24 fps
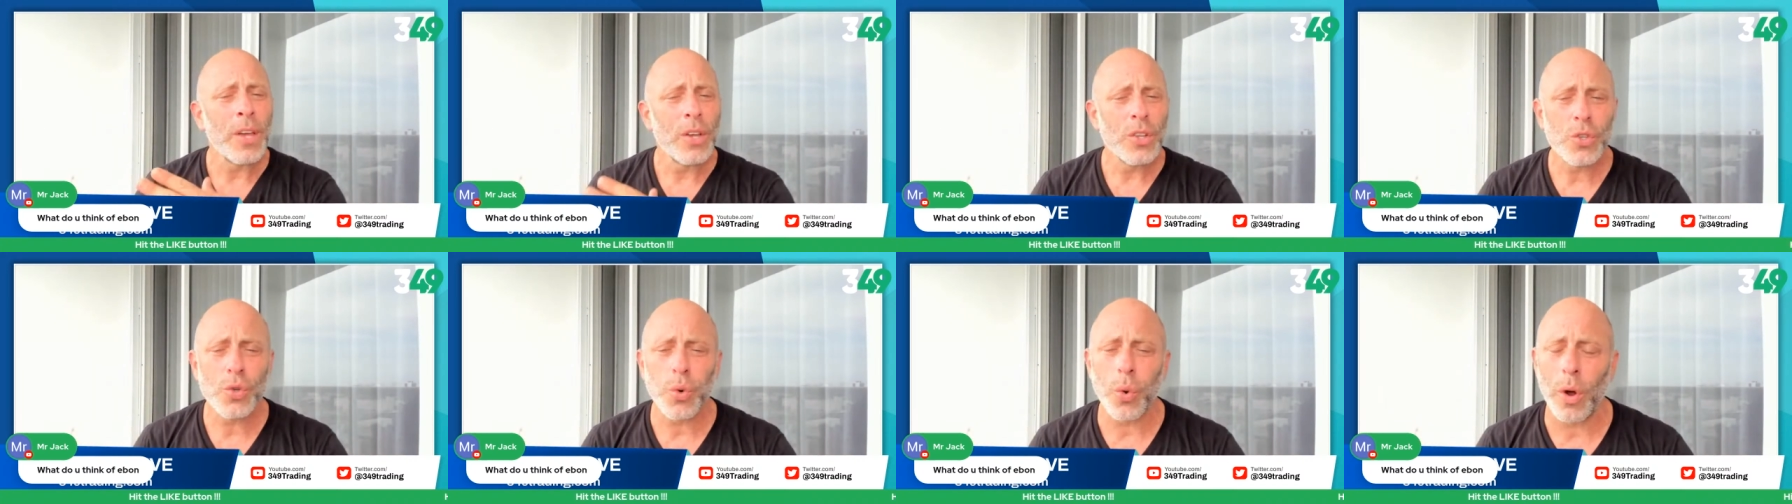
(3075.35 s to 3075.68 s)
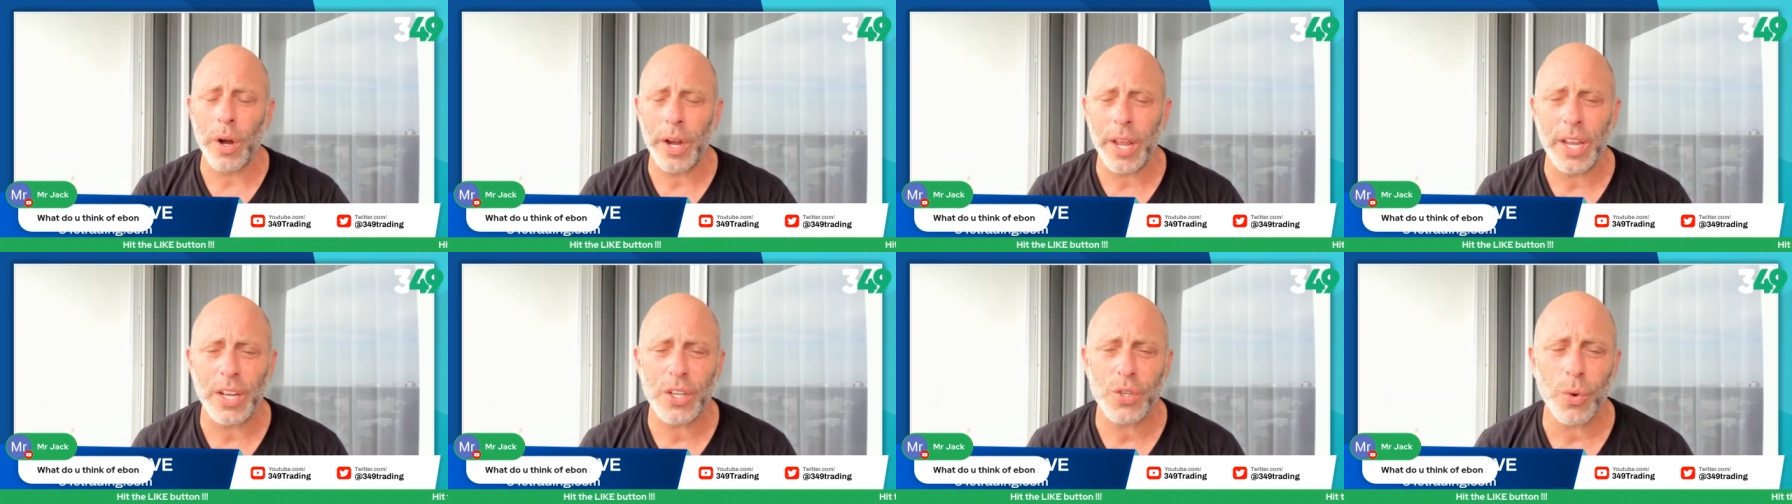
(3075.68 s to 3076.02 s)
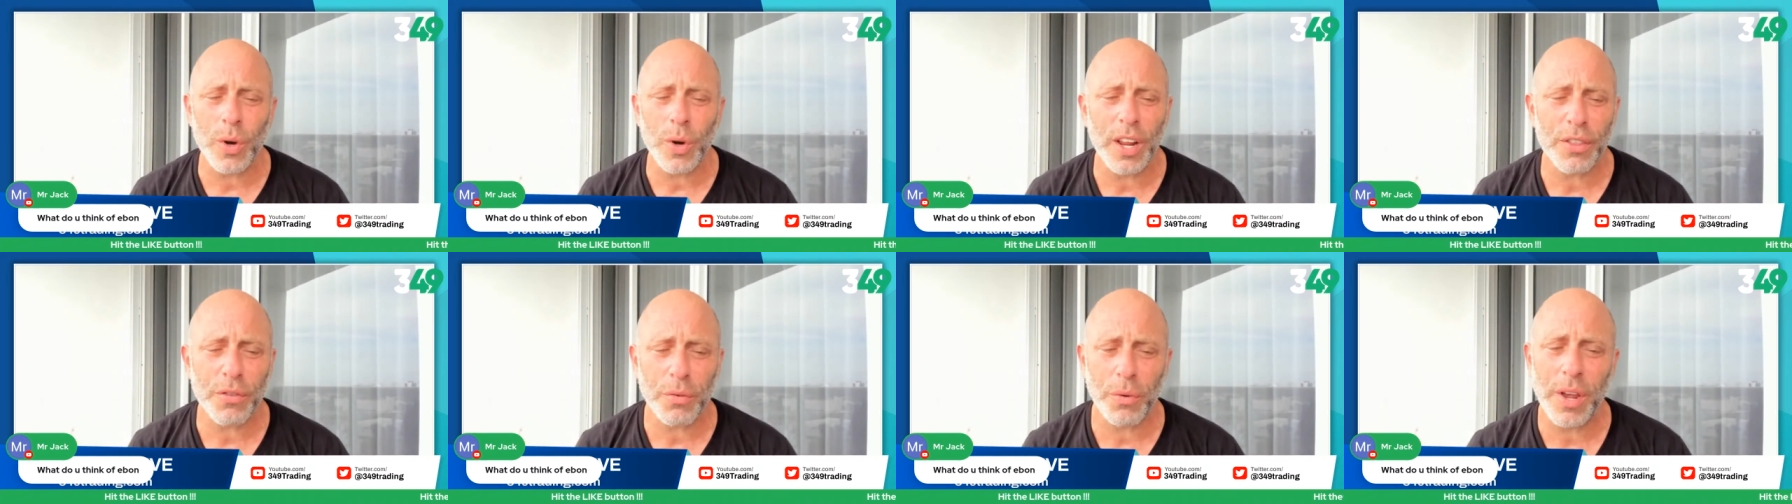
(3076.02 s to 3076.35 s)

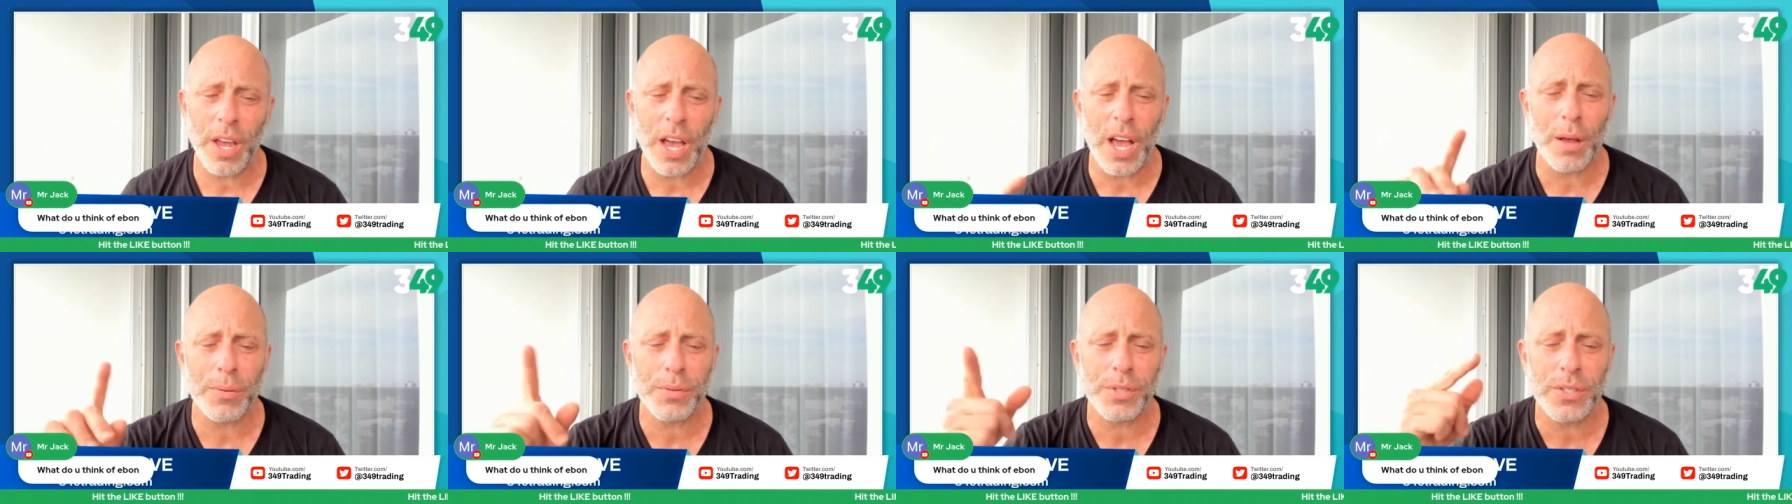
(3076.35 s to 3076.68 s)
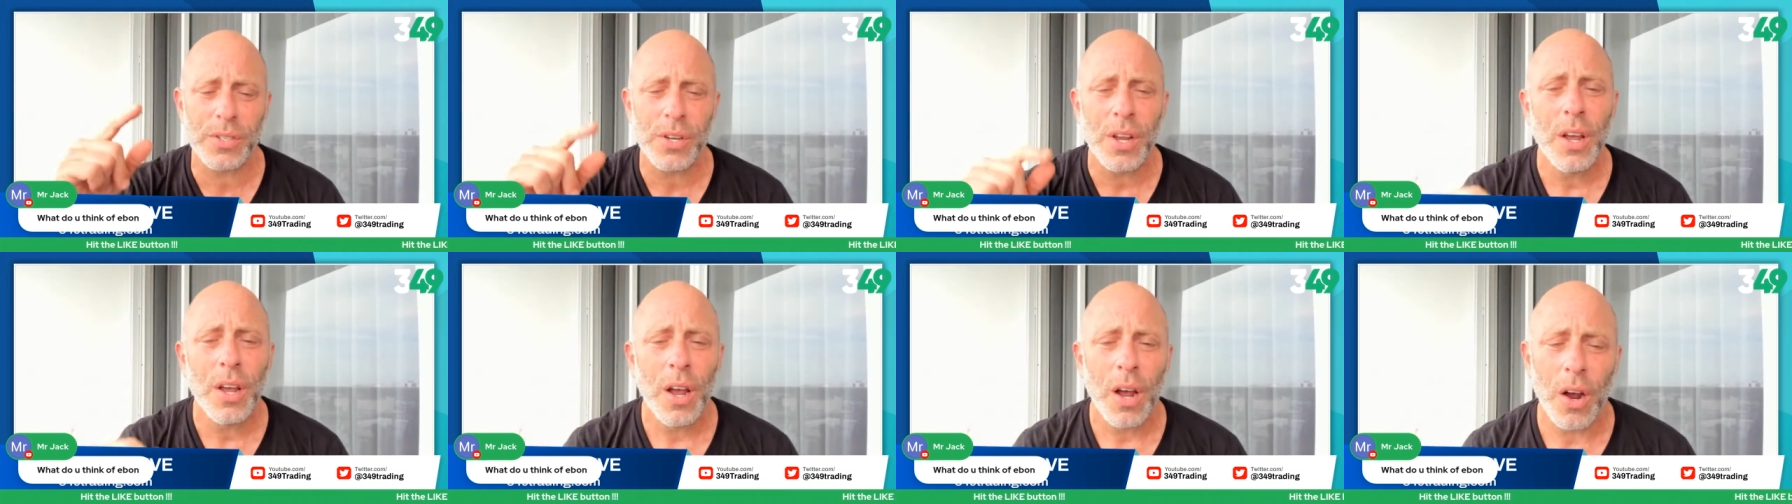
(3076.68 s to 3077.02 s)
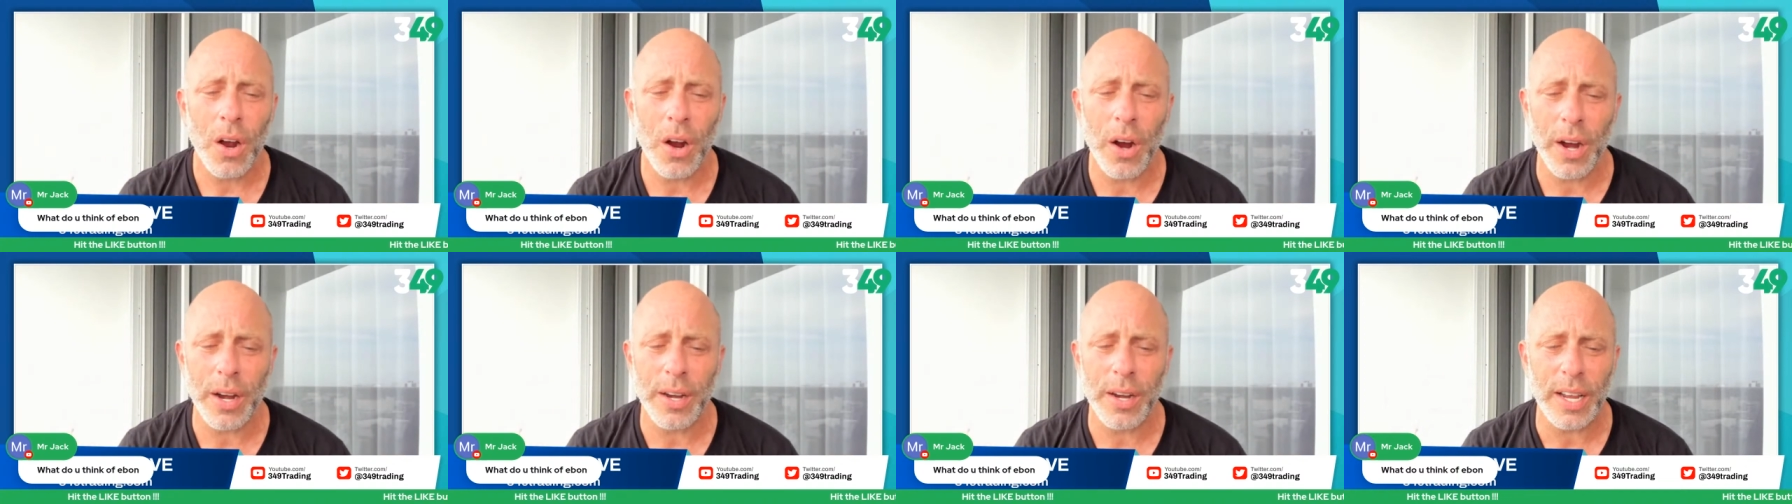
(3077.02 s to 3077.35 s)
2023 options.
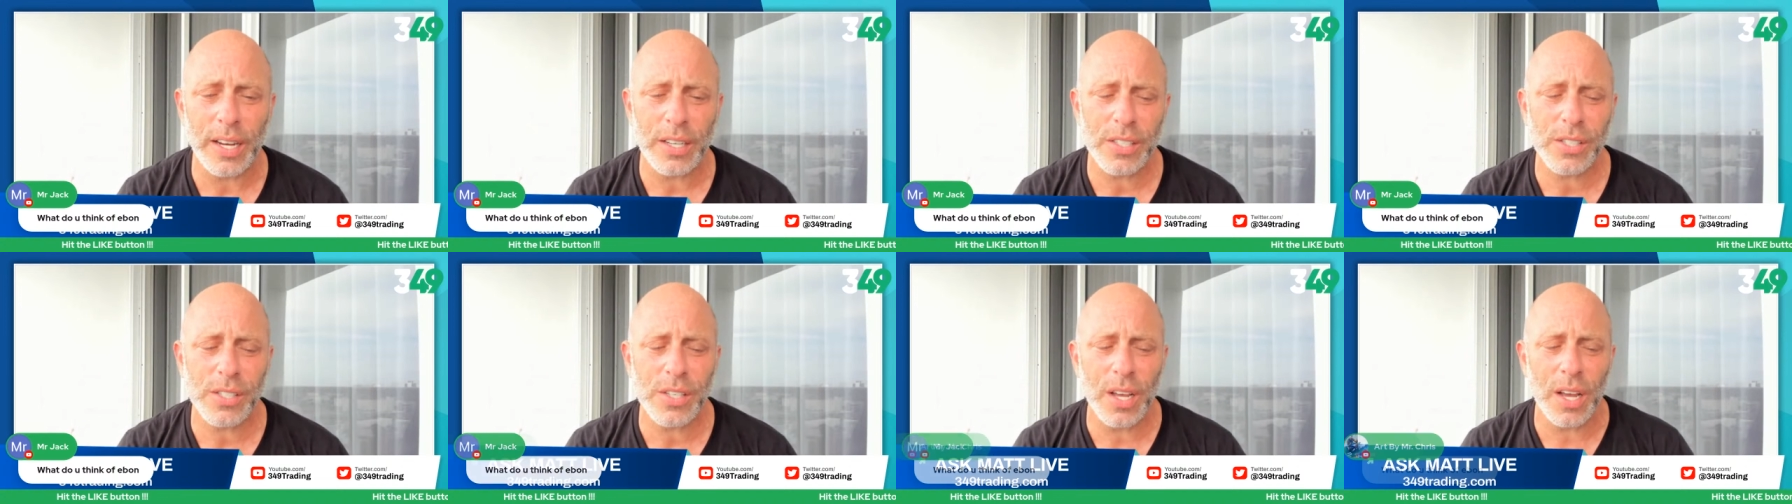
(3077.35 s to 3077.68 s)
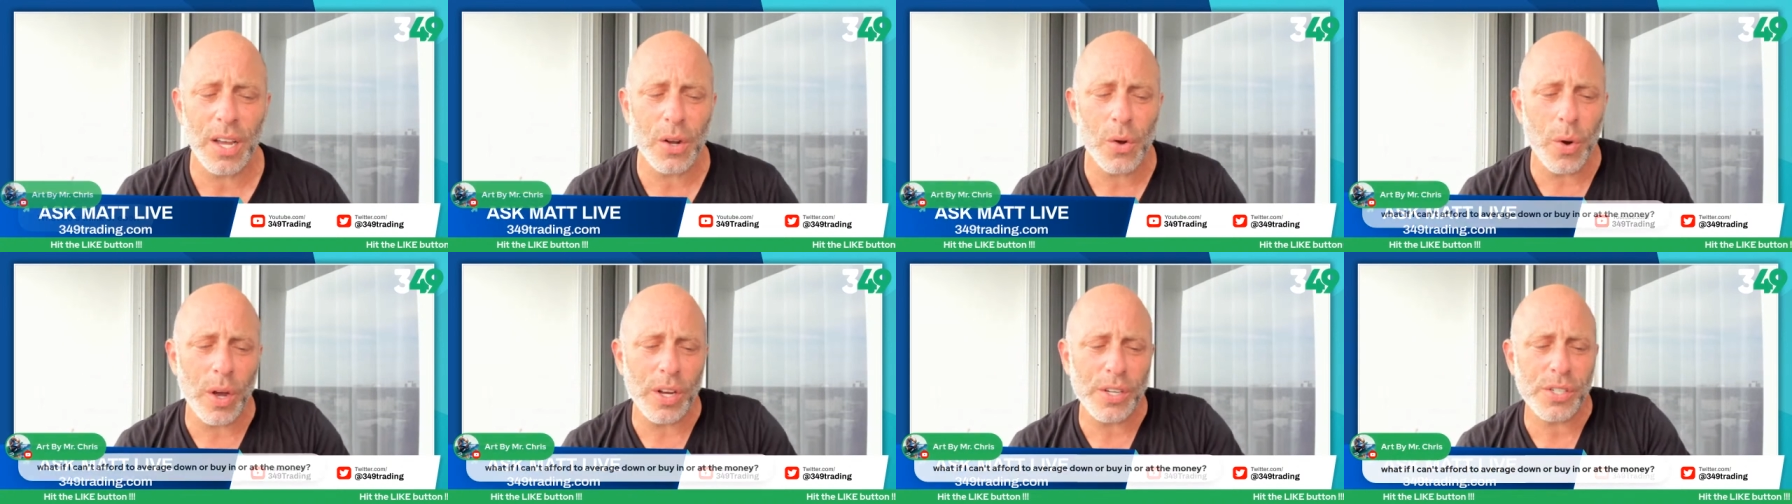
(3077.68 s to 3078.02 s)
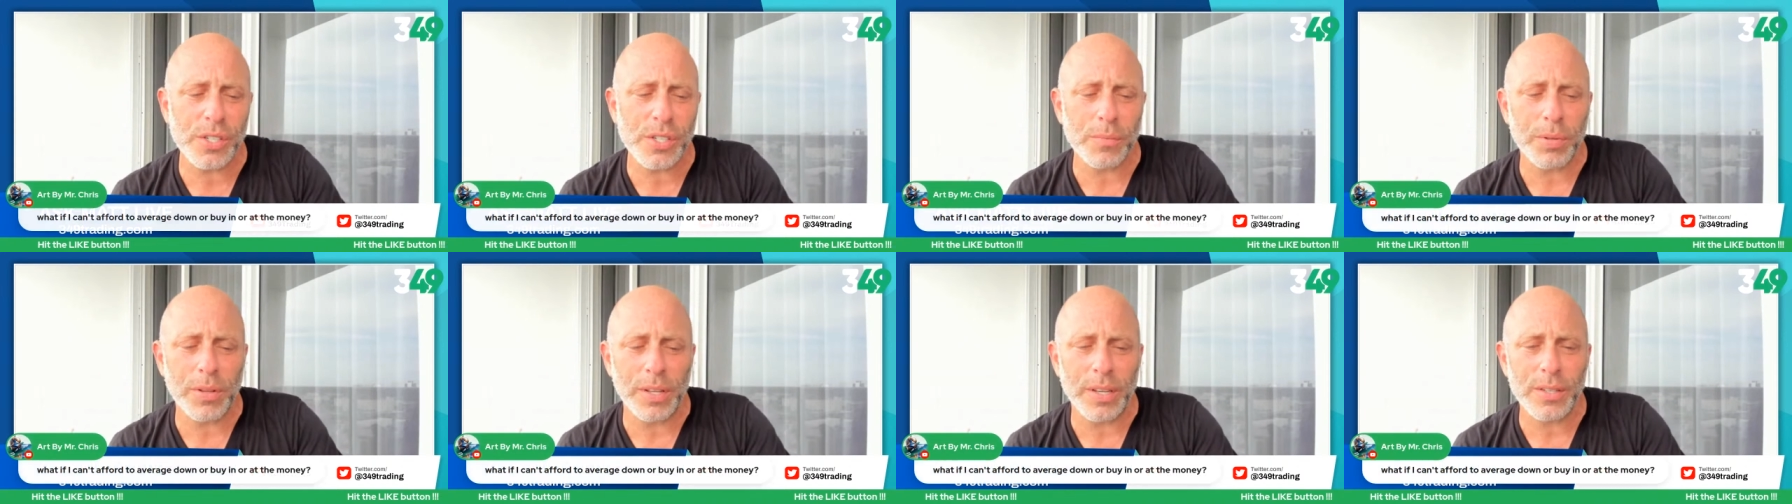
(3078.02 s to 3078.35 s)
All right, next
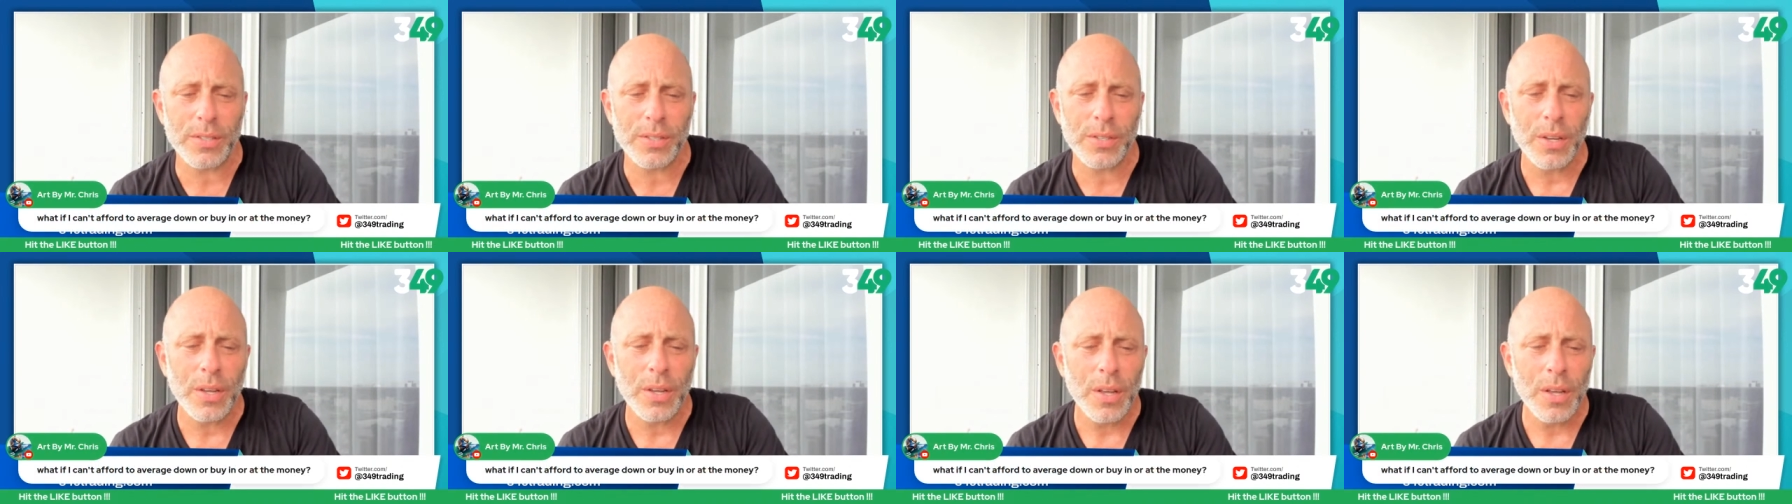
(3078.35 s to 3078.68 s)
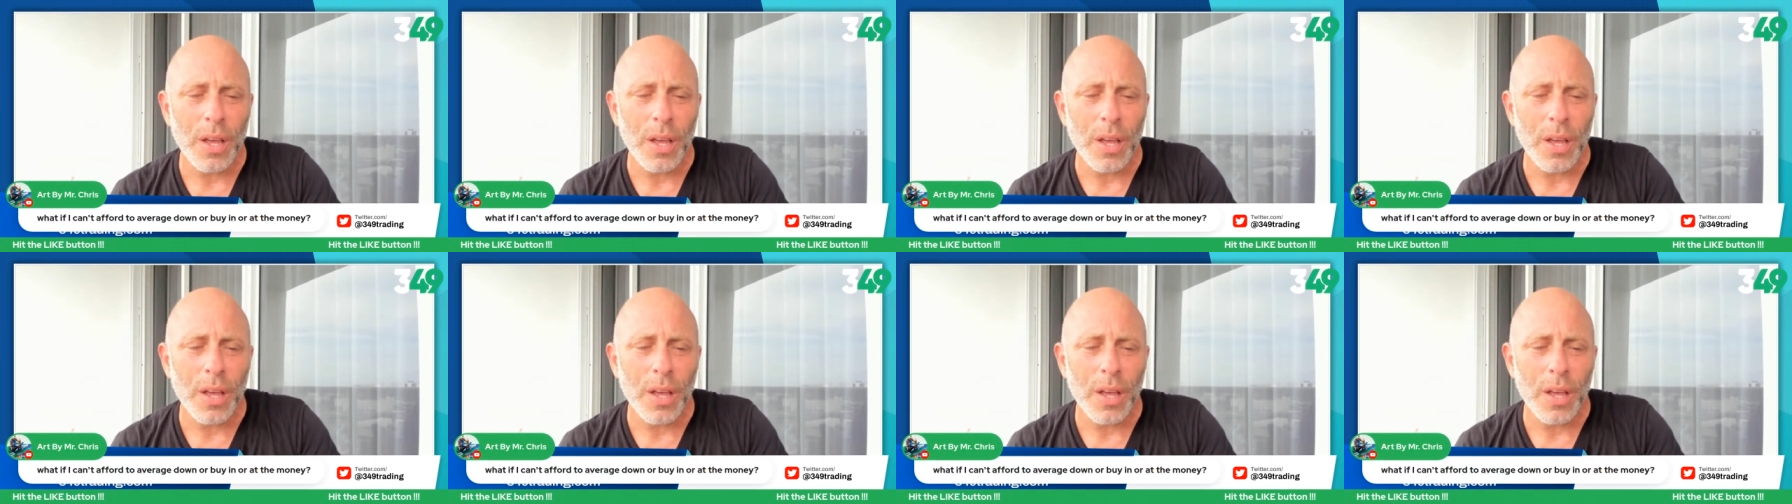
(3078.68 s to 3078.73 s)
question, please.